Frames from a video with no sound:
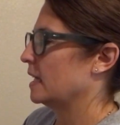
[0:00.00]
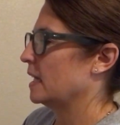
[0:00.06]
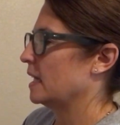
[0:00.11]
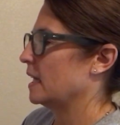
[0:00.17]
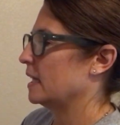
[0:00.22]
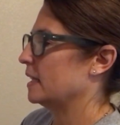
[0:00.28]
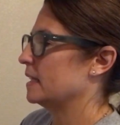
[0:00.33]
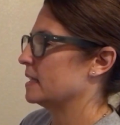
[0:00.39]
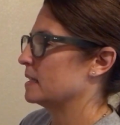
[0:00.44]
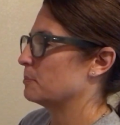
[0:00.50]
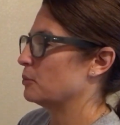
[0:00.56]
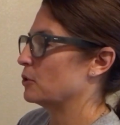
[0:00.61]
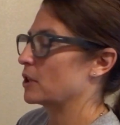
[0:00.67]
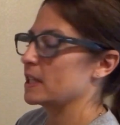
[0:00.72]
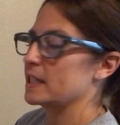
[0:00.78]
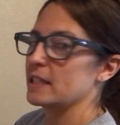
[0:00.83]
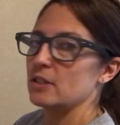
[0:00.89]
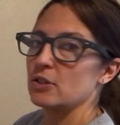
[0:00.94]
And this
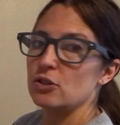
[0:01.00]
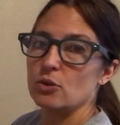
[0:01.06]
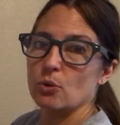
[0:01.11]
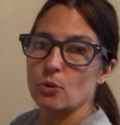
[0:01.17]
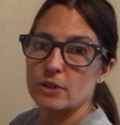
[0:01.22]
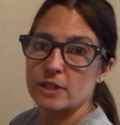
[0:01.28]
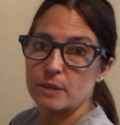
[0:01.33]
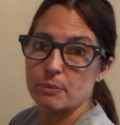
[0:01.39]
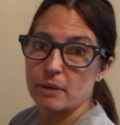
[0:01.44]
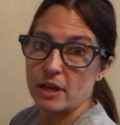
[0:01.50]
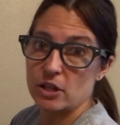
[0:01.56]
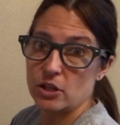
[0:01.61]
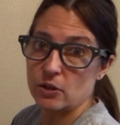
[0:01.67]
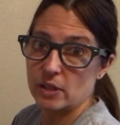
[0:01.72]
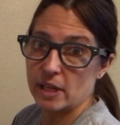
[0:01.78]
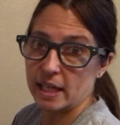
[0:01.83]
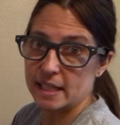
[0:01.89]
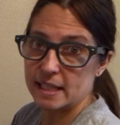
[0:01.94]
book is endorsed by the
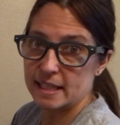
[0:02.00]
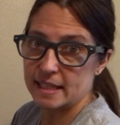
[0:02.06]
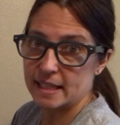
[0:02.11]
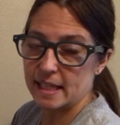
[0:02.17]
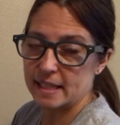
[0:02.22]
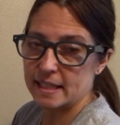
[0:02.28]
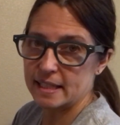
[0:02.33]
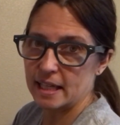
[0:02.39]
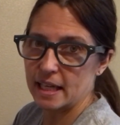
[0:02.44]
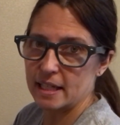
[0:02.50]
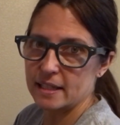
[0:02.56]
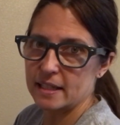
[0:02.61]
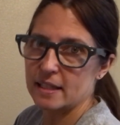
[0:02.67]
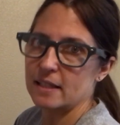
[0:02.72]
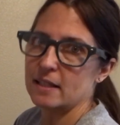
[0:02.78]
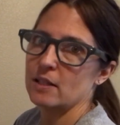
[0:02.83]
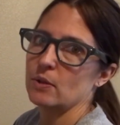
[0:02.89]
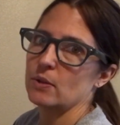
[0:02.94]
United States Tennis
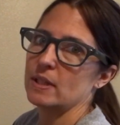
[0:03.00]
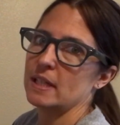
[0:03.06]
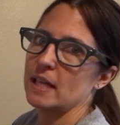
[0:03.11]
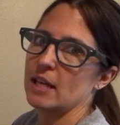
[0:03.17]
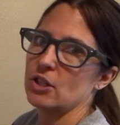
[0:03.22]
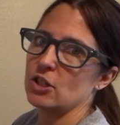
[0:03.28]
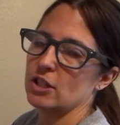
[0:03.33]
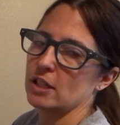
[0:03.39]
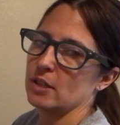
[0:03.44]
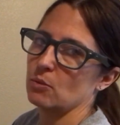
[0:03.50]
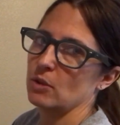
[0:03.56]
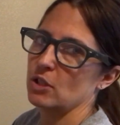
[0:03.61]
Association,